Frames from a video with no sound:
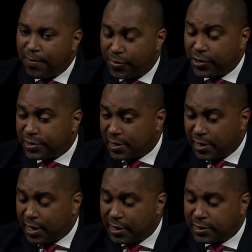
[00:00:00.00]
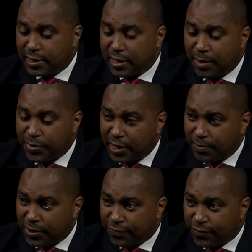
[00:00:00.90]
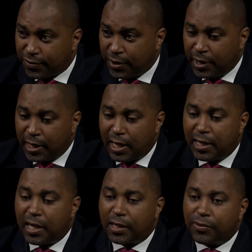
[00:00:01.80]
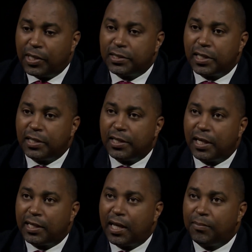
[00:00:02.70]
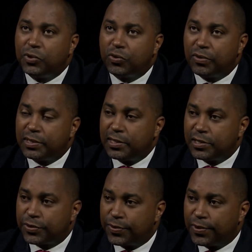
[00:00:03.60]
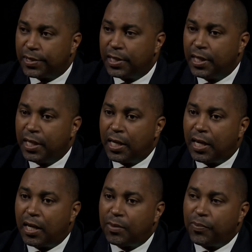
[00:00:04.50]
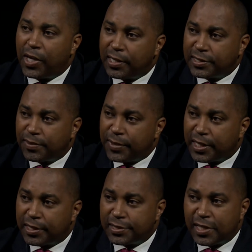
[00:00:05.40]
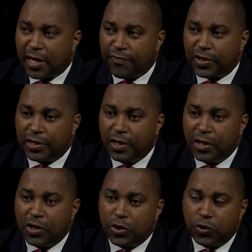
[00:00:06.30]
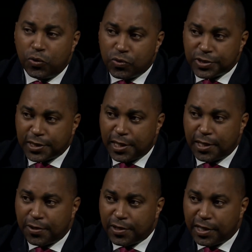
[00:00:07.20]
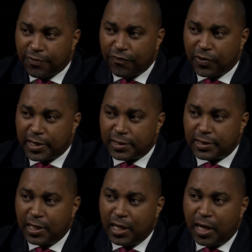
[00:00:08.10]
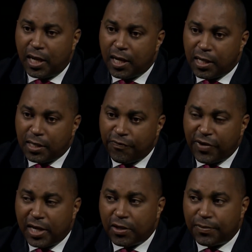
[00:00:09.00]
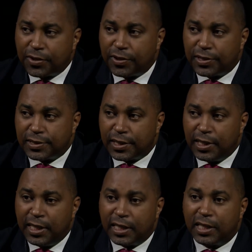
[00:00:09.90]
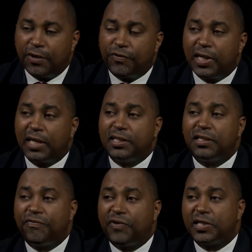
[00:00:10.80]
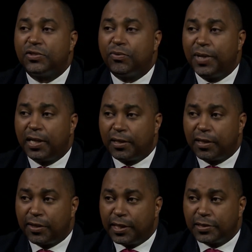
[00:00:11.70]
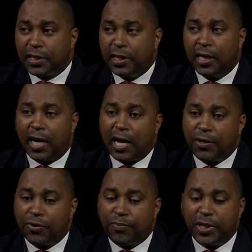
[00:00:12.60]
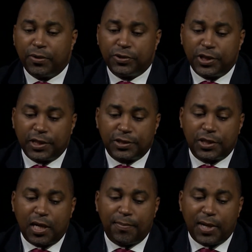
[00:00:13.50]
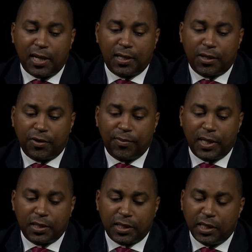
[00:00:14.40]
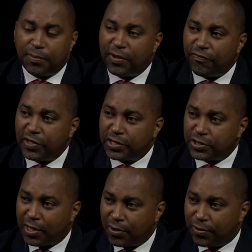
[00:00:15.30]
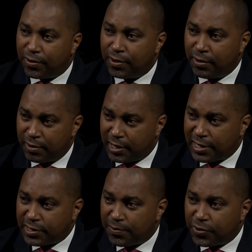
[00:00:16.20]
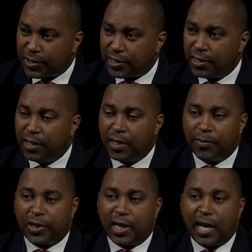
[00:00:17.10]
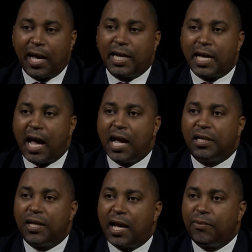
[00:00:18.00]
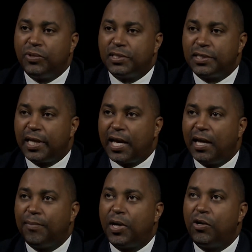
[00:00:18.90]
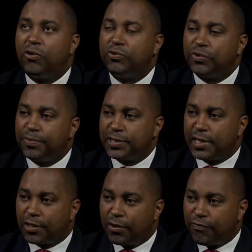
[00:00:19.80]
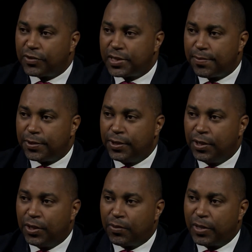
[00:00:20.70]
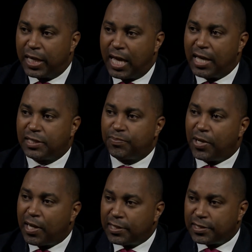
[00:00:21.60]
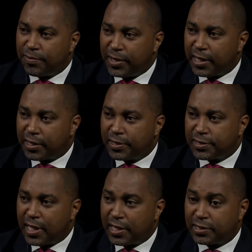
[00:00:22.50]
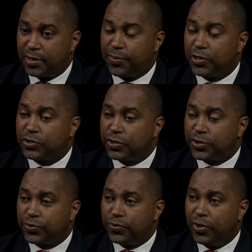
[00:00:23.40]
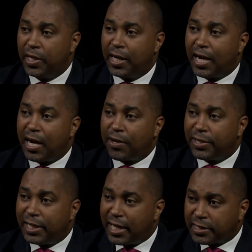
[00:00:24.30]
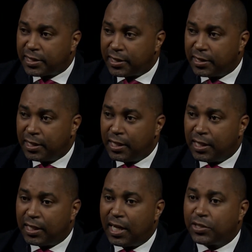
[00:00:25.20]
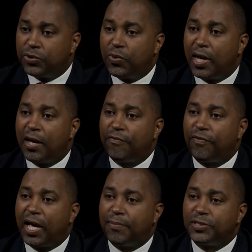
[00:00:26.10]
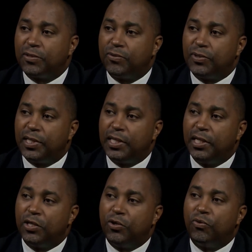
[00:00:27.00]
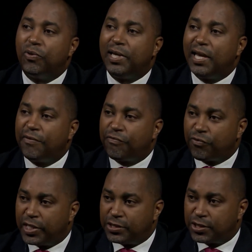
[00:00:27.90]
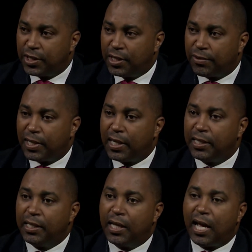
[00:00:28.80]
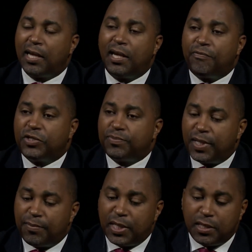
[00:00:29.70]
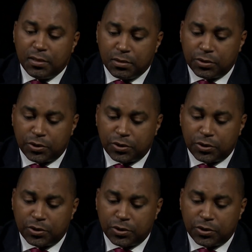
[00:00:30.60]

personally, and this is not a PNP view, and I want to tell you that I'm totally sold on policymakers having no say or influence on the value of the currency, given that it affects so many other things. I know BOJ's job and the government keep inflation low. That's important. But I wouldn't say I am 100% comfortable with, as policymakers, as the persons who are elected, that you have absolutely no leverage, right? And leverage may mean